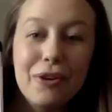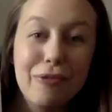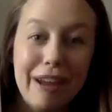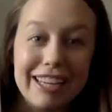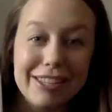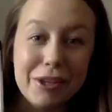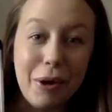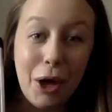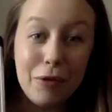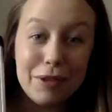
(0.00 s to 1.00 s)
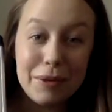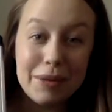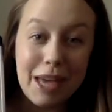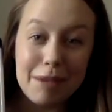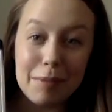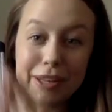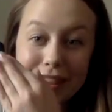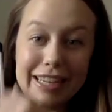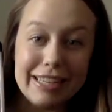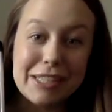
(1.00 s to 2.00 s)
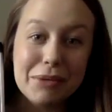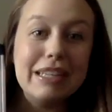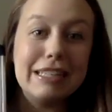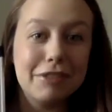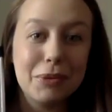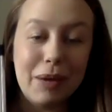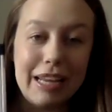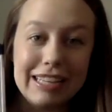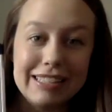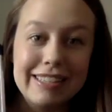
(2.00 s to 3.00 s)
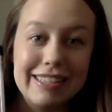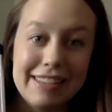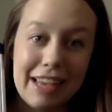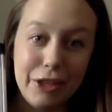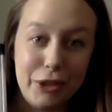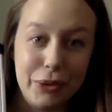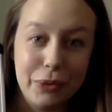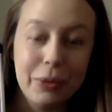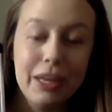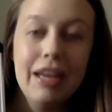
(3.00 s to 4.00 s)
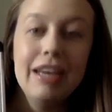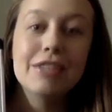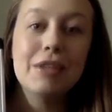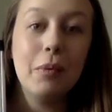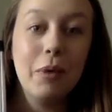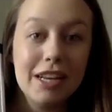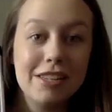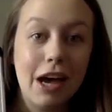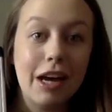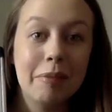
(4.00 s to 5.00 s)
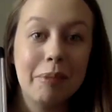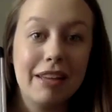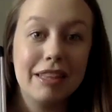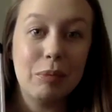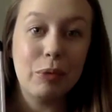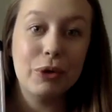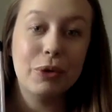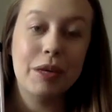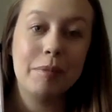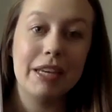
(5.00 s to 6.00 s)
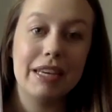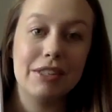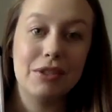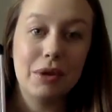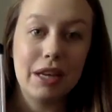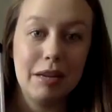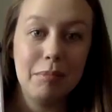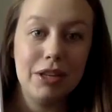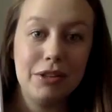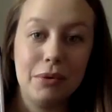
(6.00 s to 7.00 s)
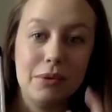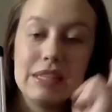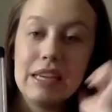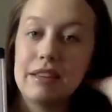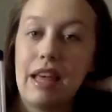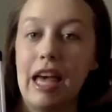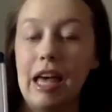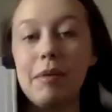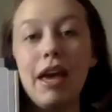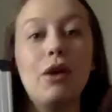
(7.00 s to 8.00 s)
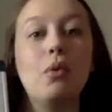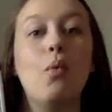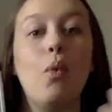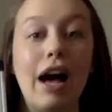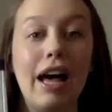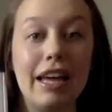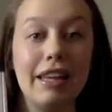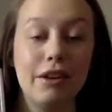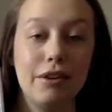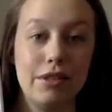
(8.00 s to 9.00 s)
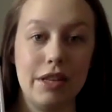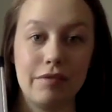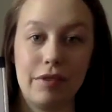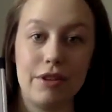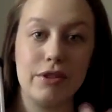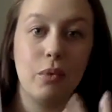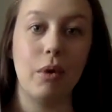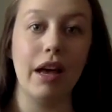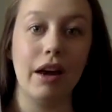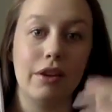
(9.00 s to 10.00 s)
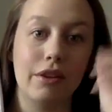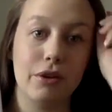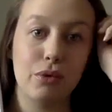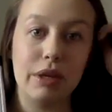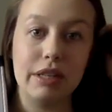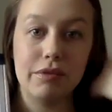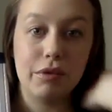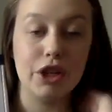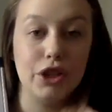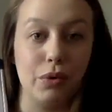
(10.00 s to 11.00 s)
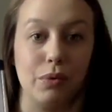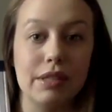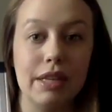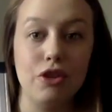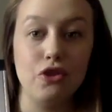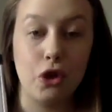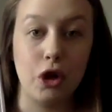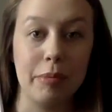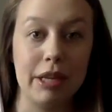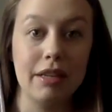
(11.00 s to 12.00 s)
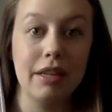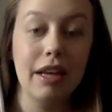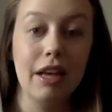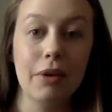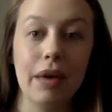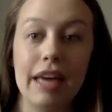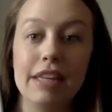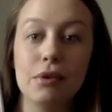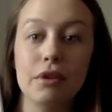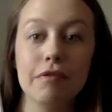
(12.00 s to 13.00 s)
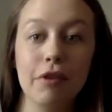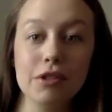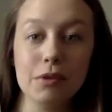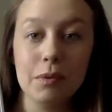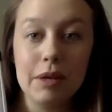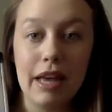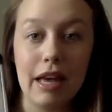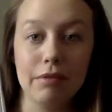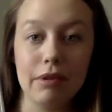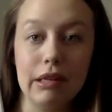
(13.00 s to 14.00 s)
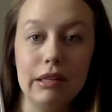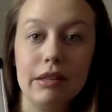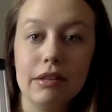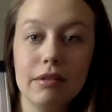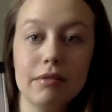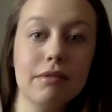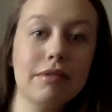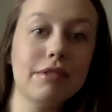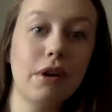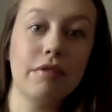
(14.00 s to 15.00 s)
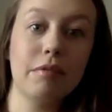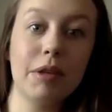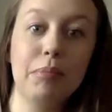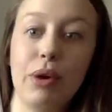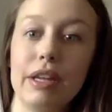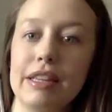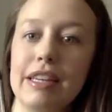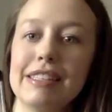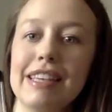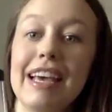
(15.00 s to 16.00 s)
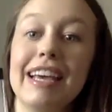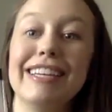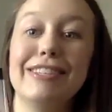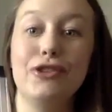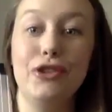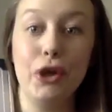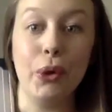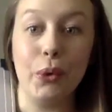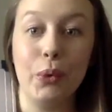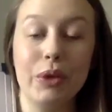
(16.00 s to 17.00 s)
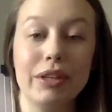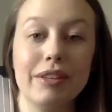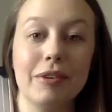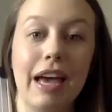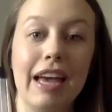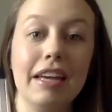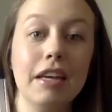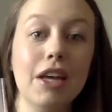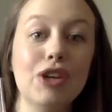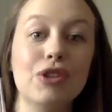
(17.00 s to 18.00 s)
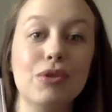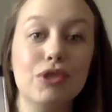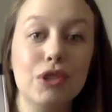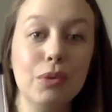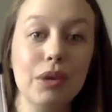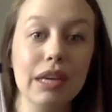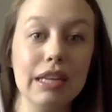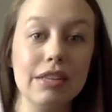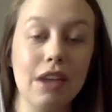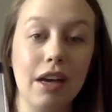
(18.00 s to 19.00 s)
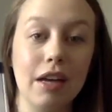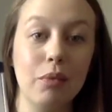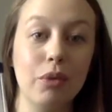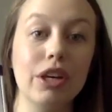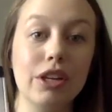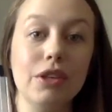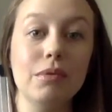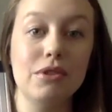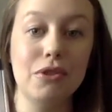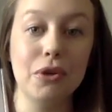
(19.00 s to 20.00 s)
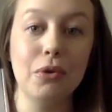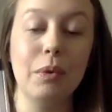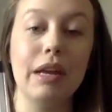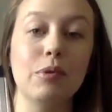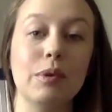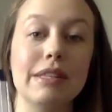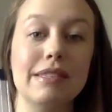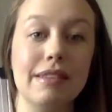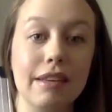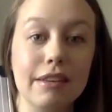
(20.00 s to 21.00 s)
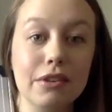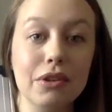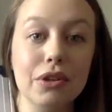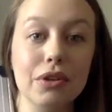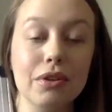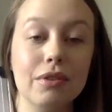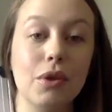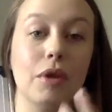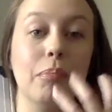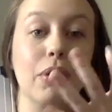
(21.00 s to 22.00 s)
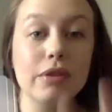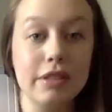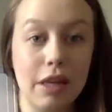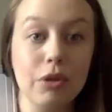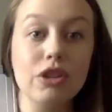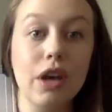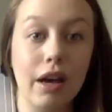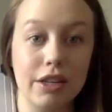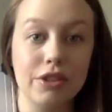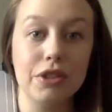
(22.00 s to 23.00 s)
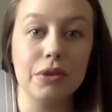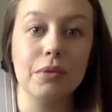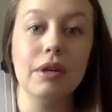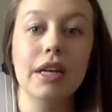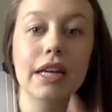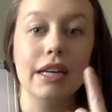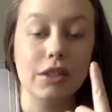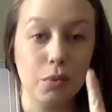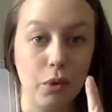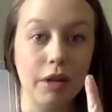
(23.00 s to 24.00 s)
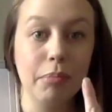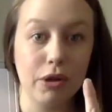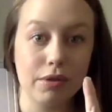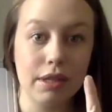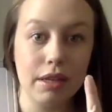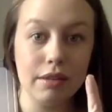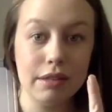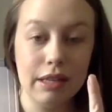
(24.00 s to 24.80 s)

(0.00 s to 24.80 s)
Great. So hopefully you came up with these three different ways to say you. So I want to talk about them real quick because you're going to be using them and why they're different. So why are there three different yous in German? Okay, so the first one we have right here, it's hard for me to point at these, is do. Okay, so do we're going to use do whenever it's singular. So the person that we're talking to is one person.